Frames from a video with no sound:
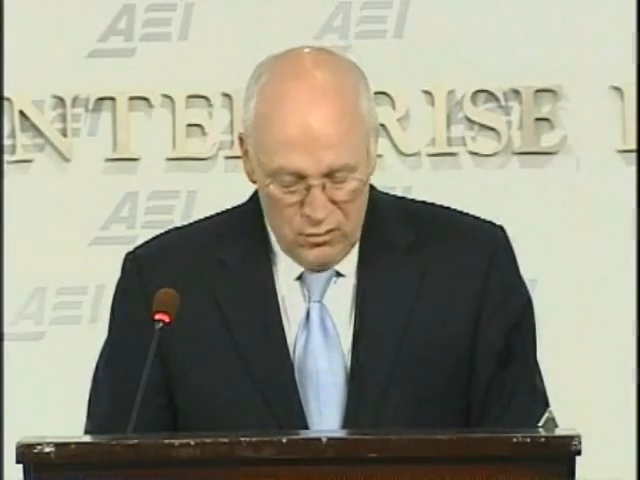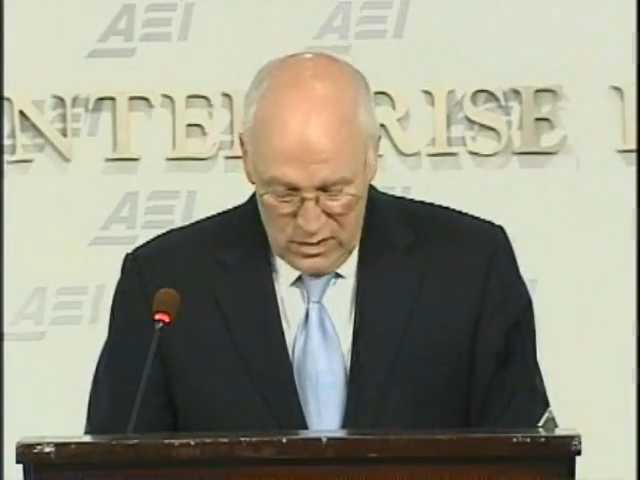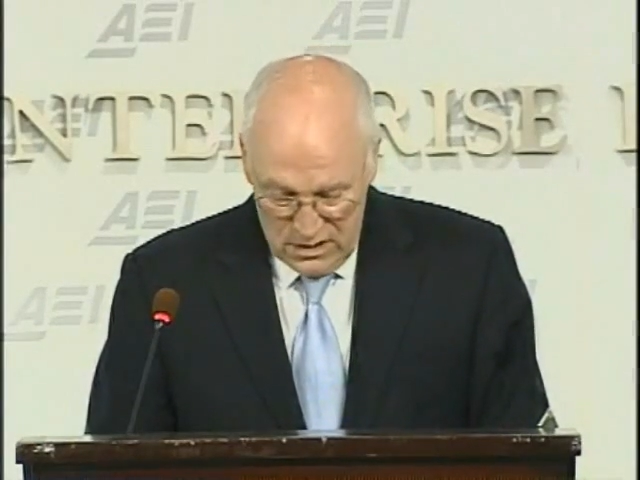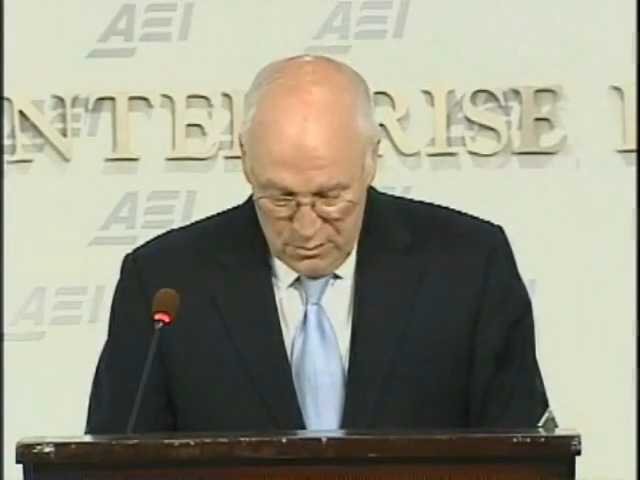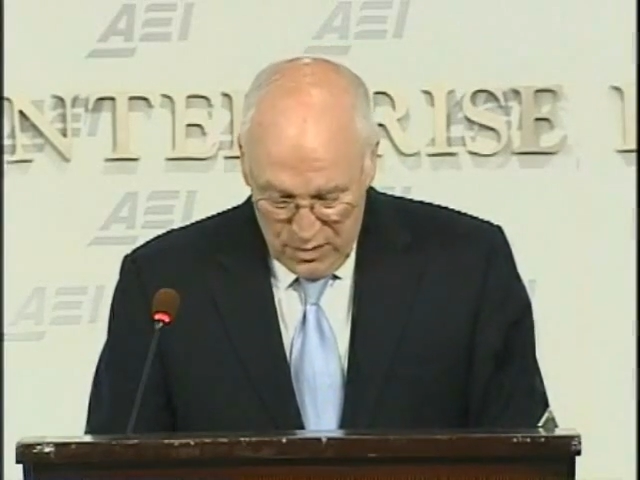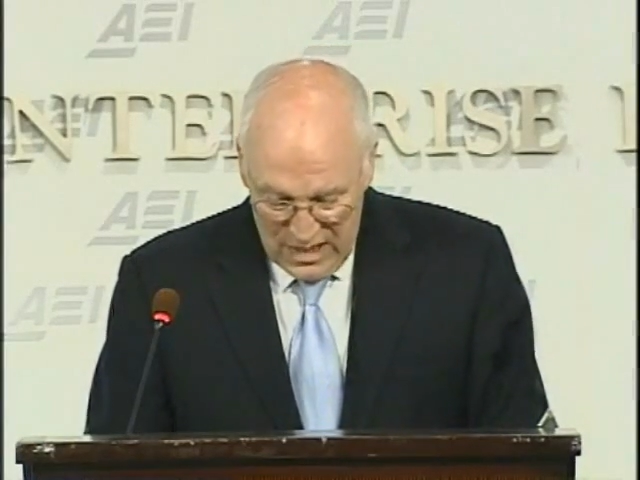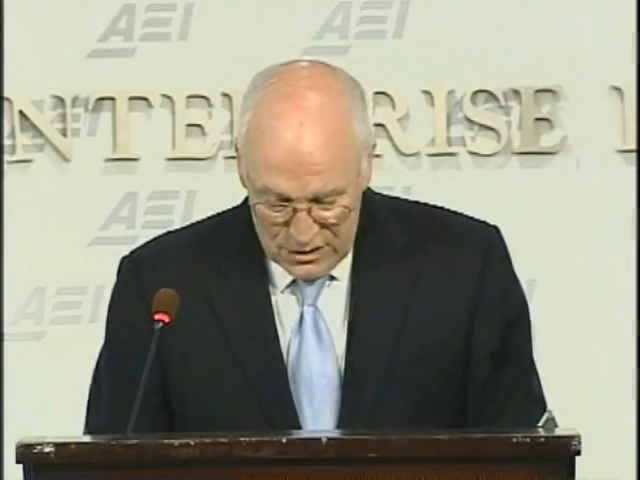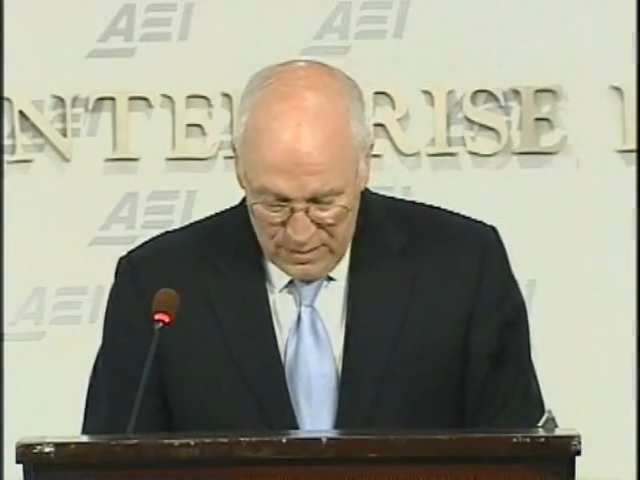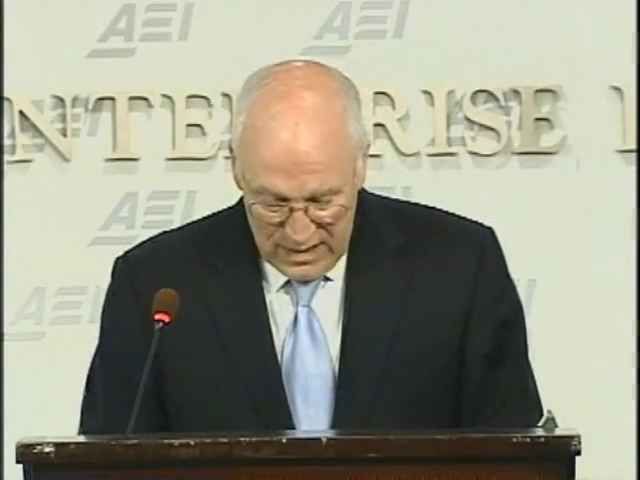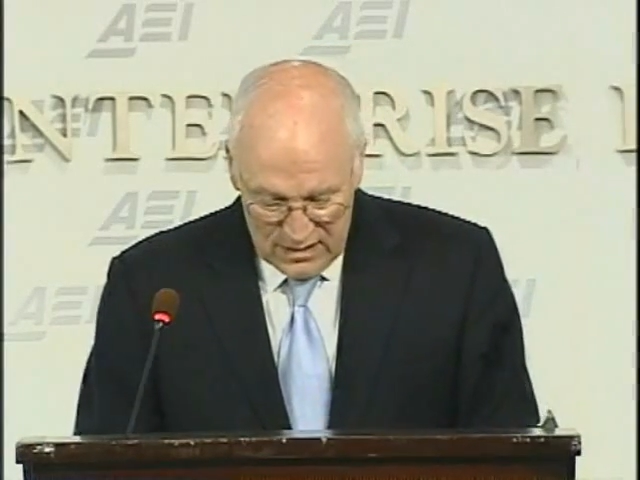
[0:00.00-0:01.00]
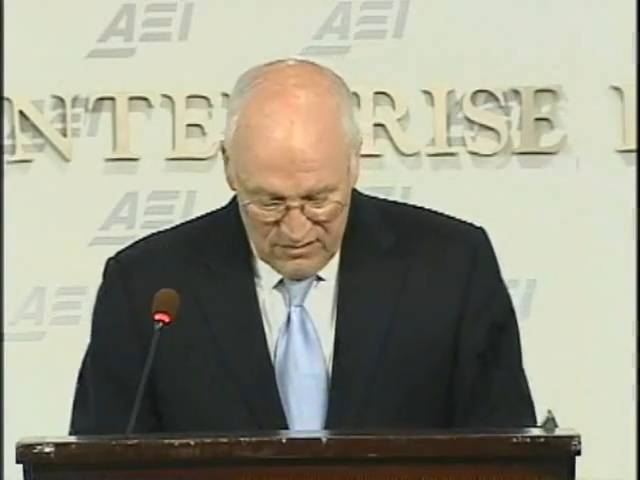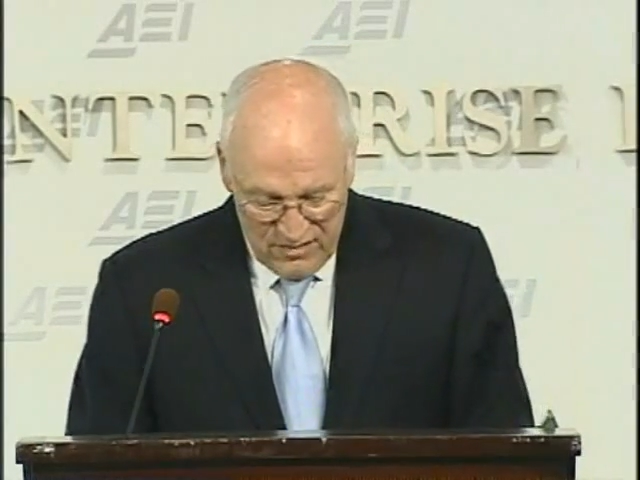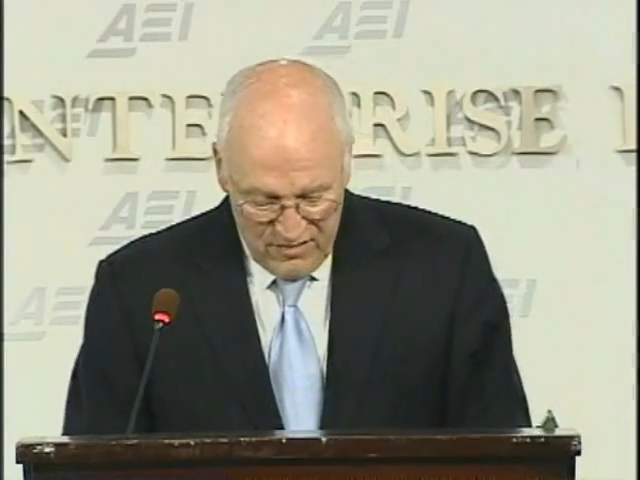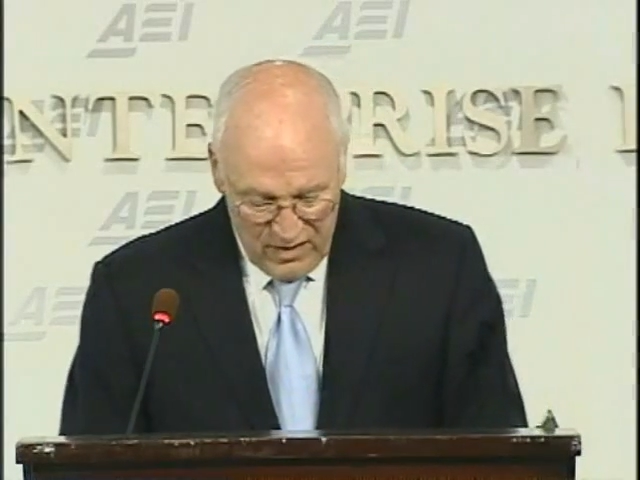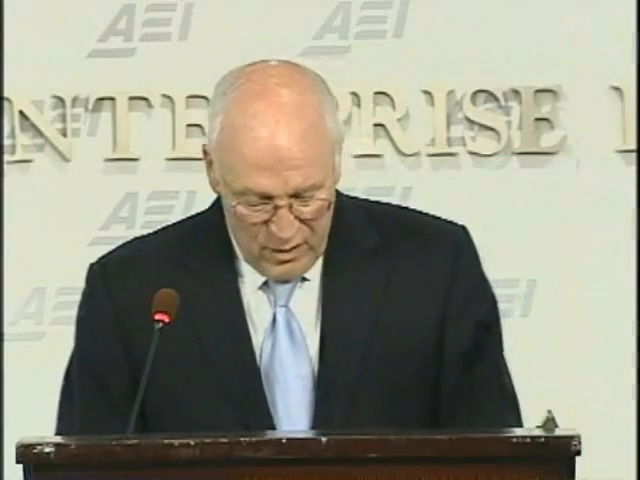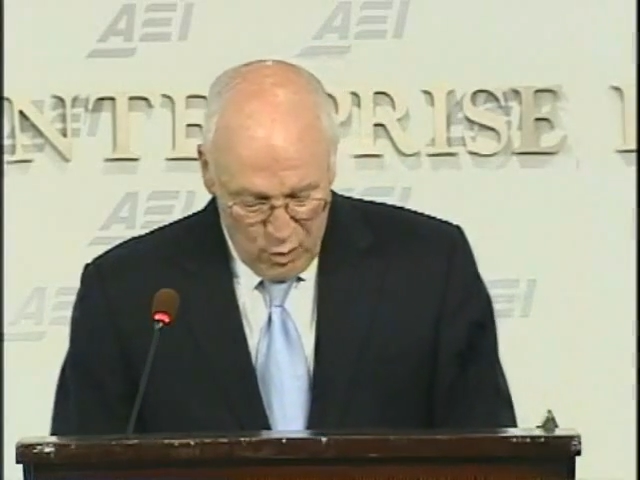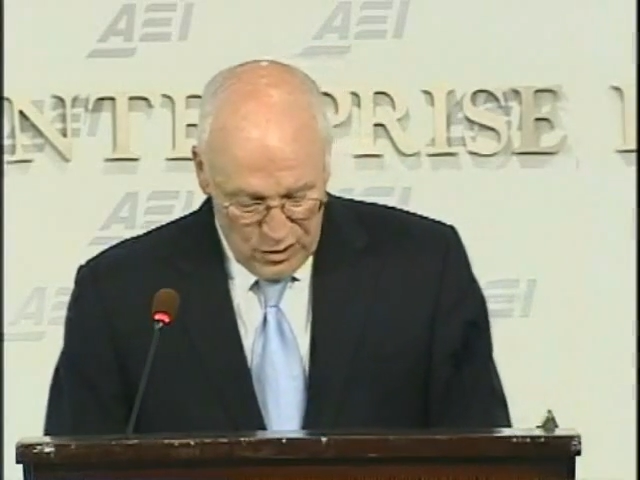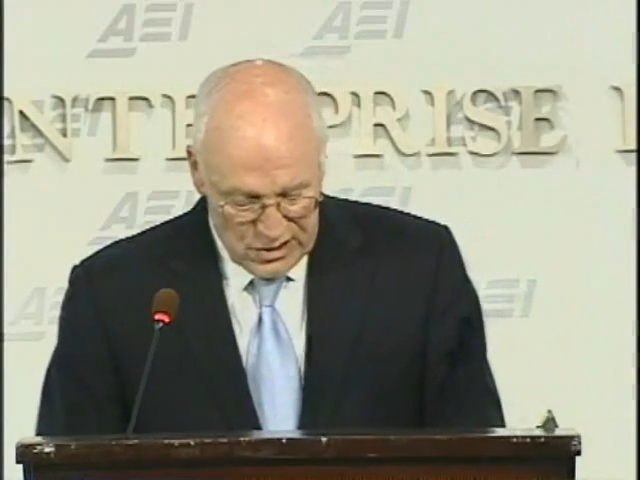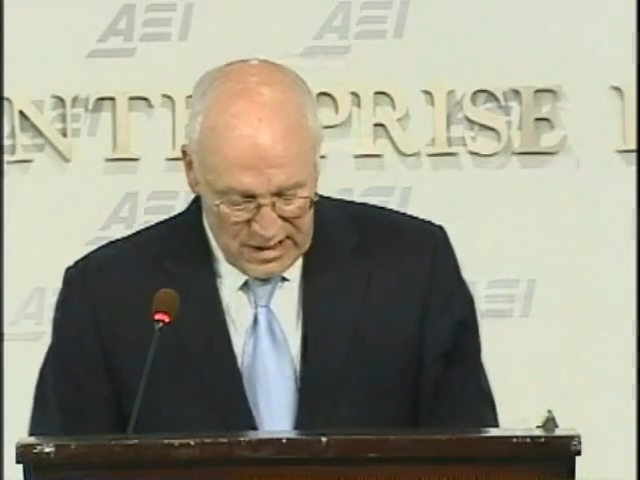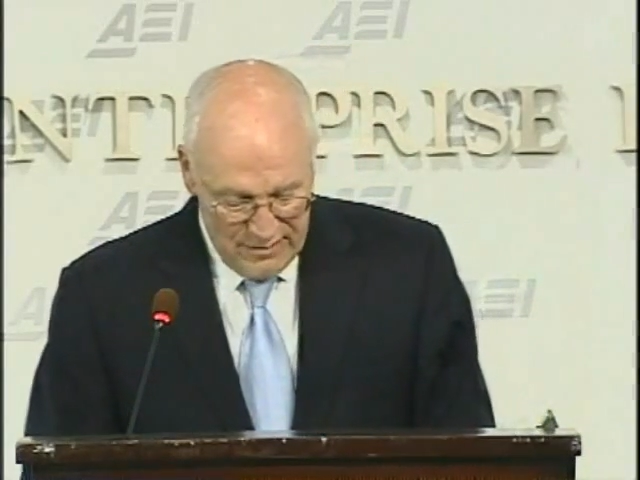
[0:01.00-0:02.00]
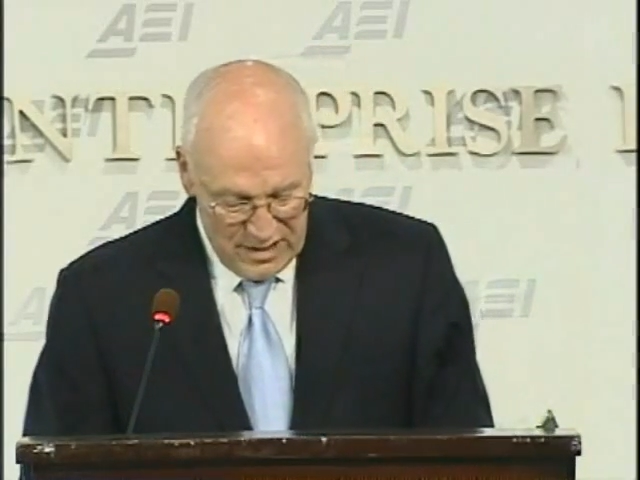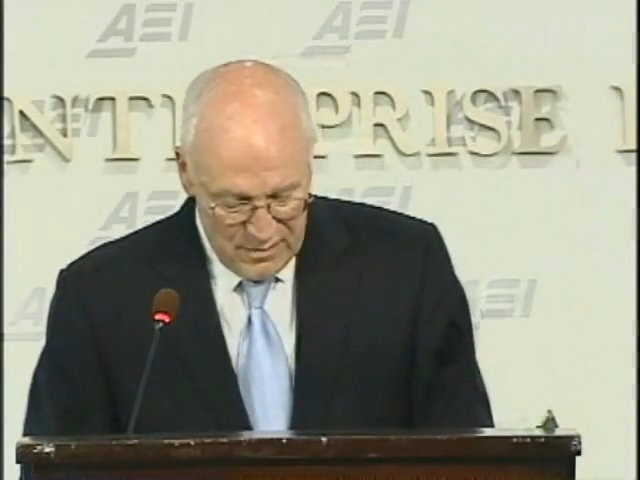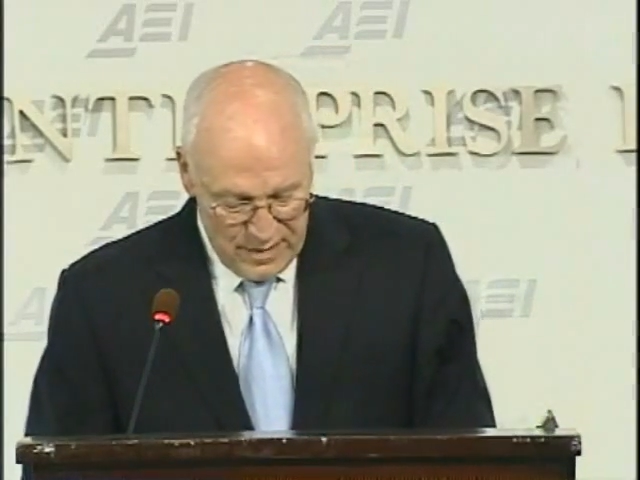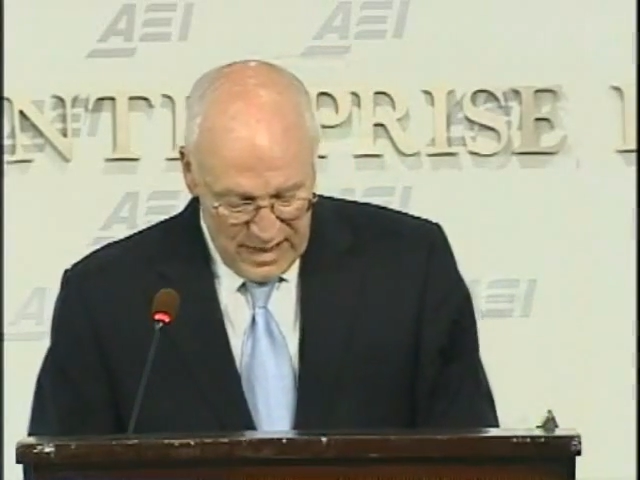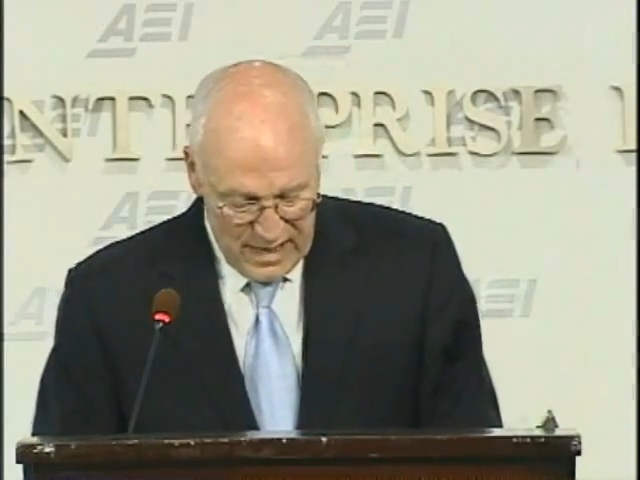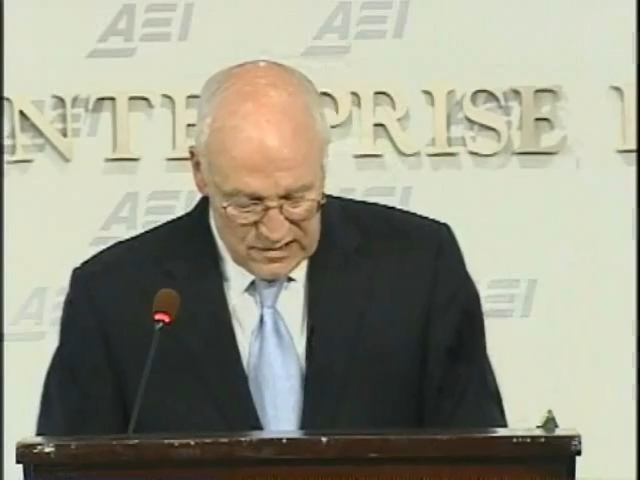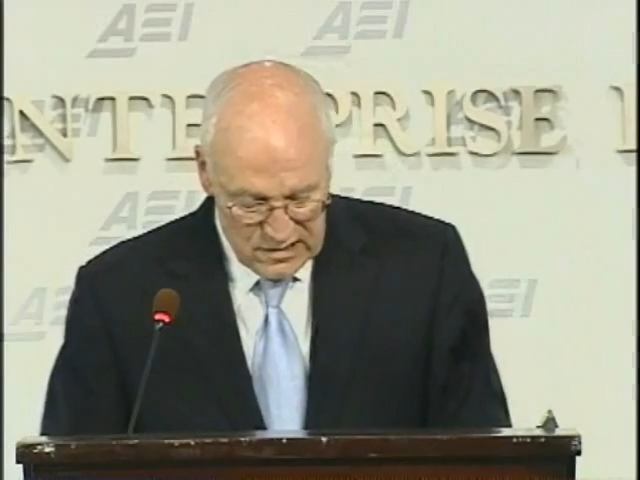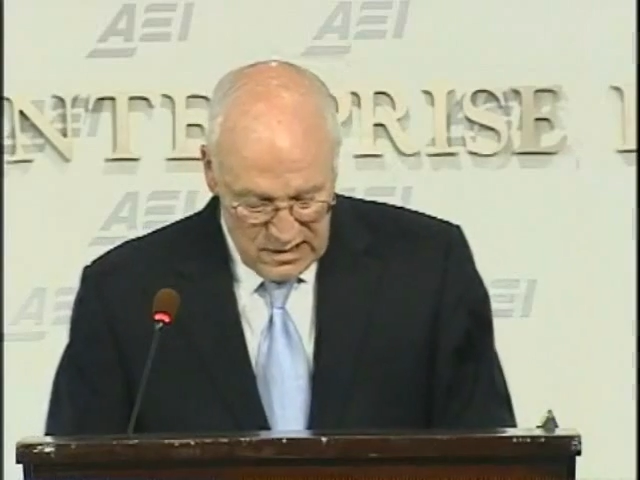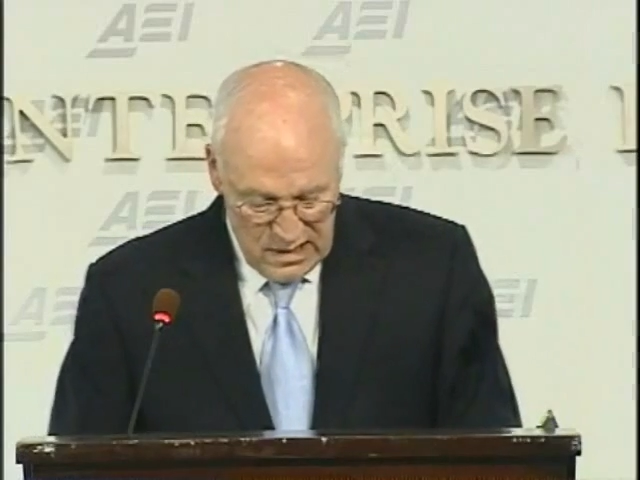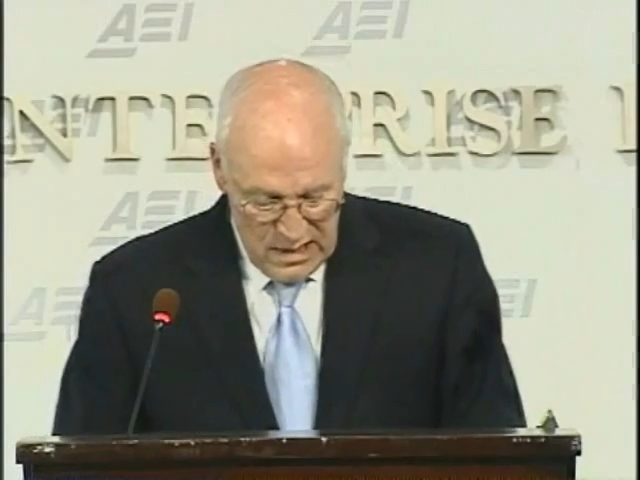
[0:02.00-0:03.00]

was the prospect of the very worst coming to pass,